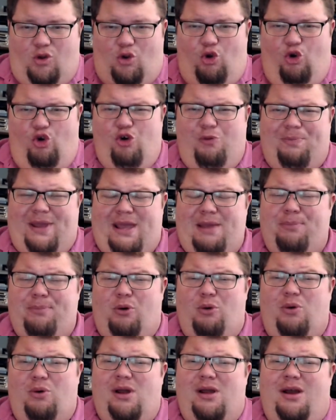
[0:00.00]
or
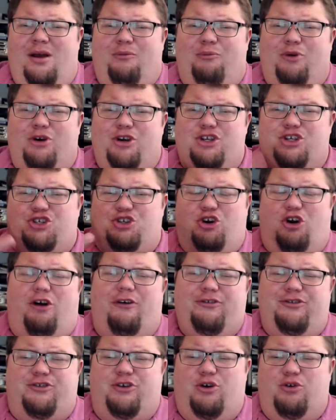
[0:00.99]
people would
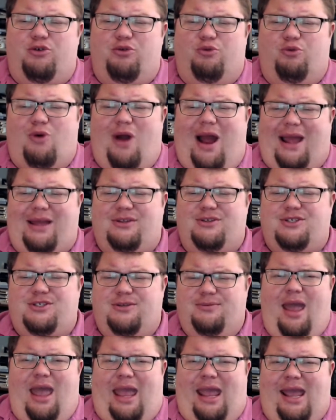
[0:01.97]
deserve certain
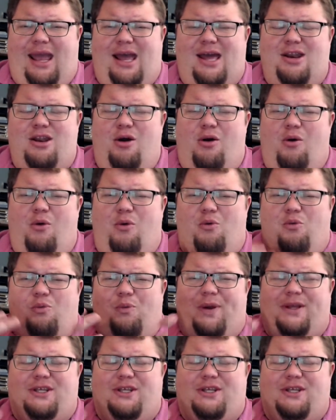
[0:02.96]
rights. And we